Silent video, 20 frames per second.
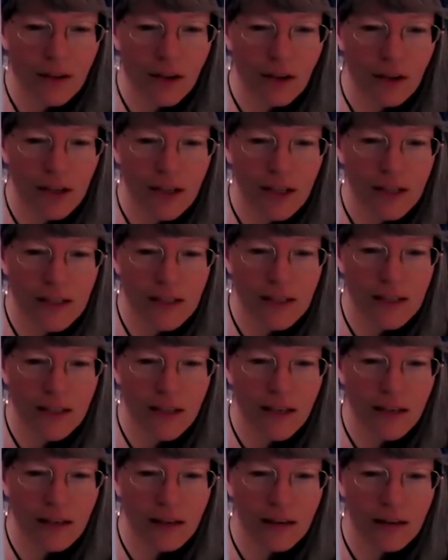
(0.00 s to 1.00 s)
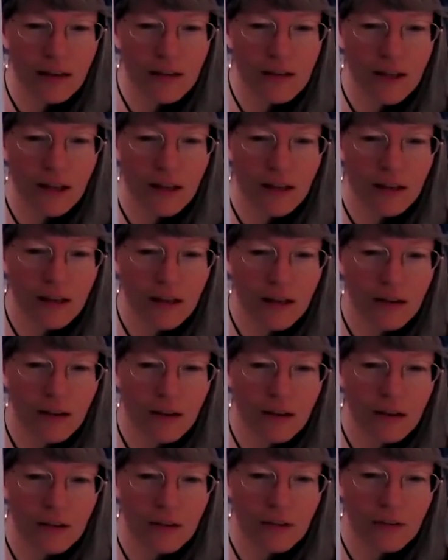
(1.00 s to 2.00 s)
So you can see a
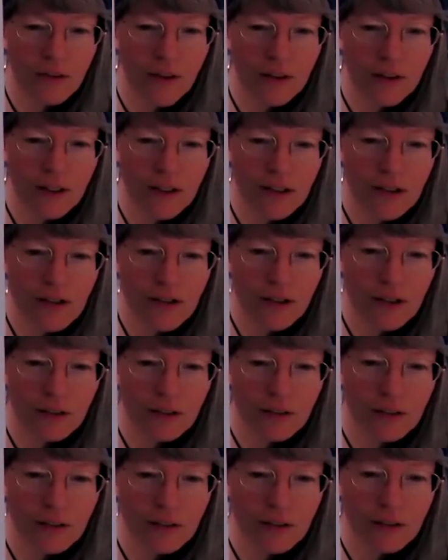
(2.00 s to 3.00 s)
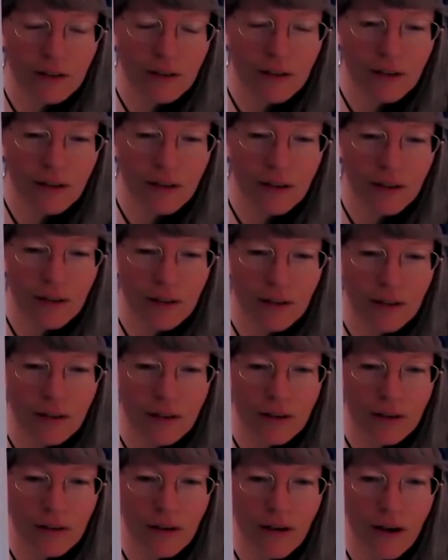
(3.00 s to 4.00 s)
little village
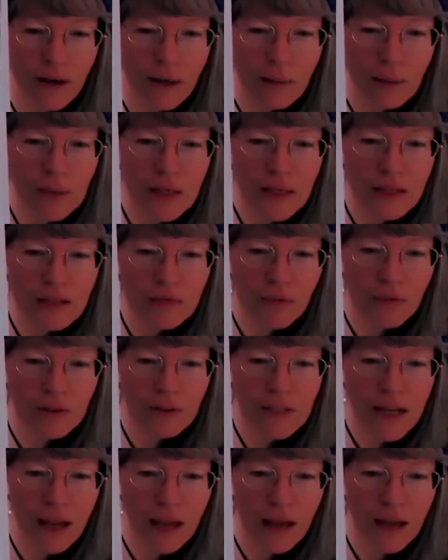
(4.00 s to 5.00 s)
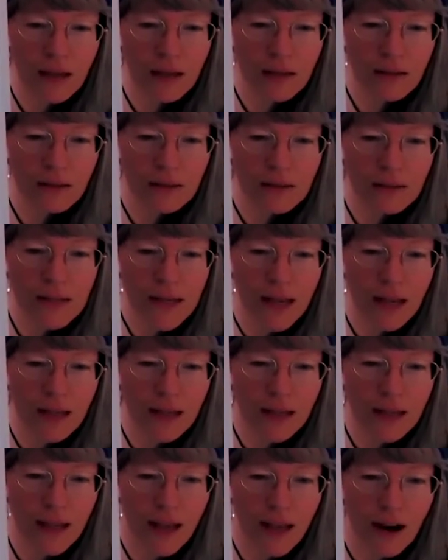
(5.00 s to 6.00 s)
on a peaceful day,
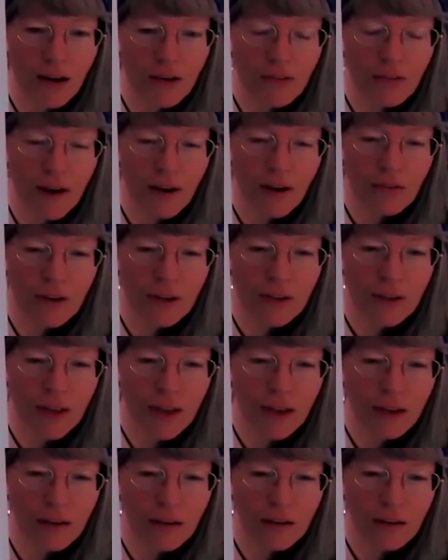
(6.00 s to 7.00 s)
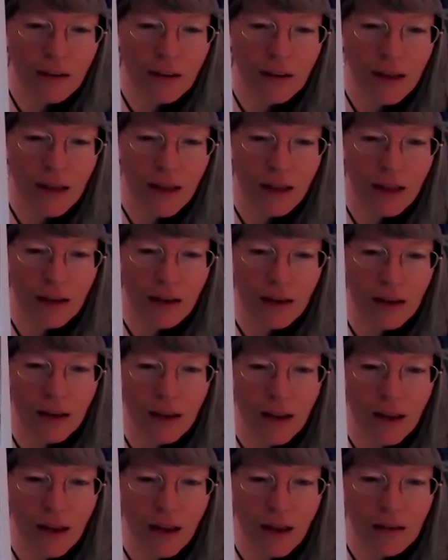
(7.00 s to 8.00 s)
taking care of everything,
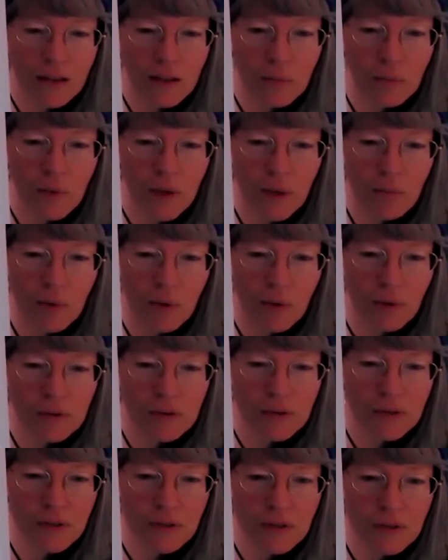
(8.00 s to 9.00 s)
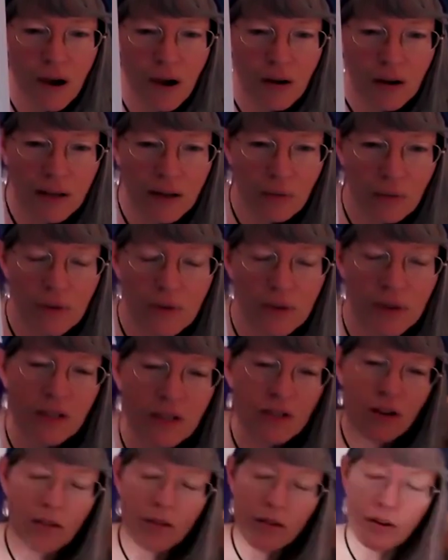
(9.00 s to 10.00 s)
and people talking with
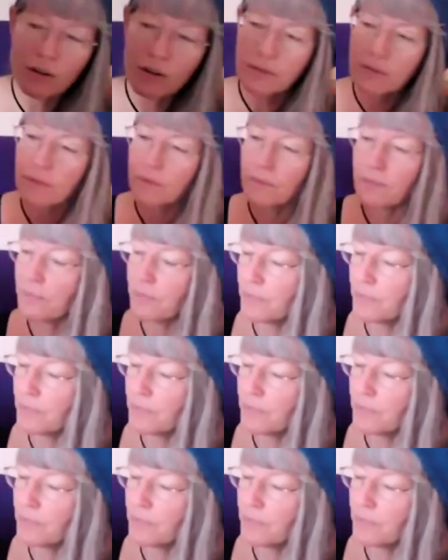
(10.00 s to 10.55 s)
each other,